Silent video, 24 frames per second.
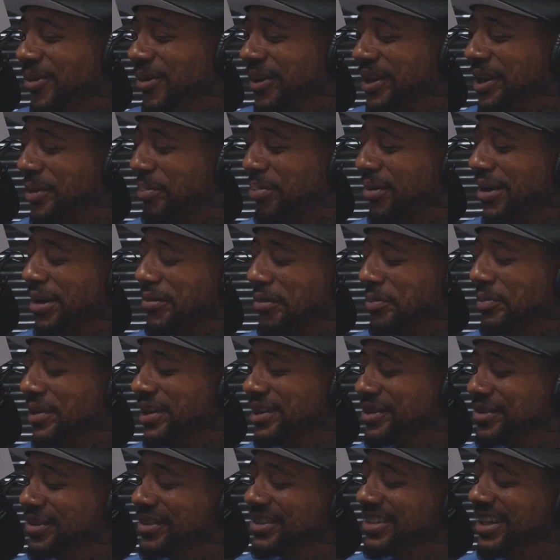
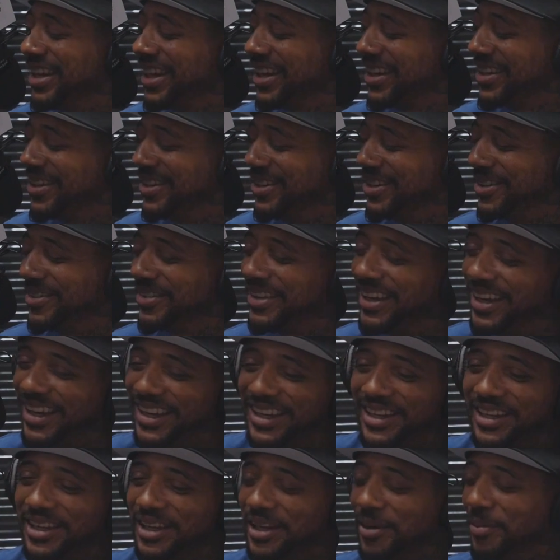RickyBradfordMinistries.com.
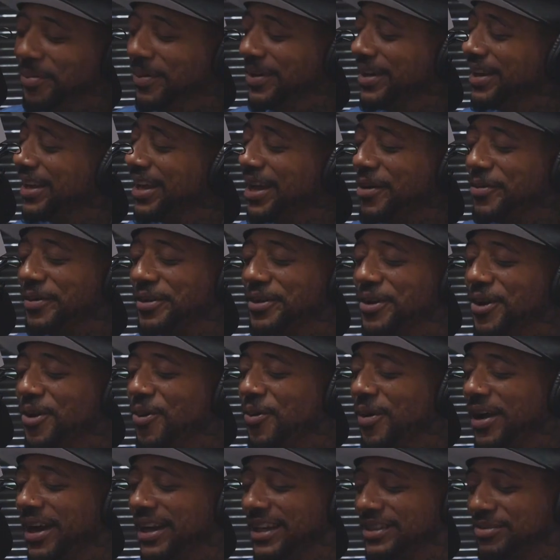Yeah. But it ain't with no
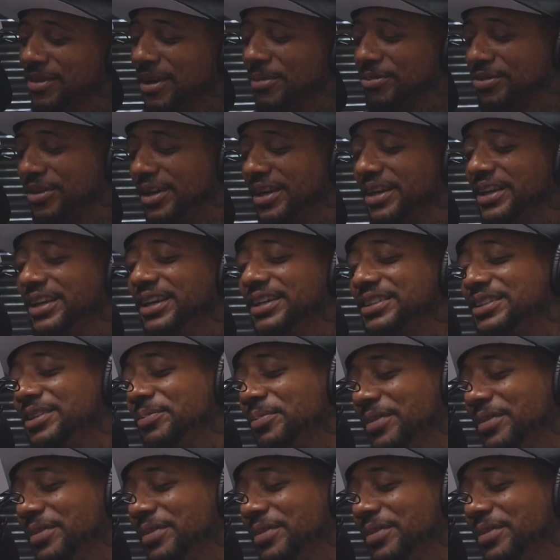Y. That's why I'm trying to get you,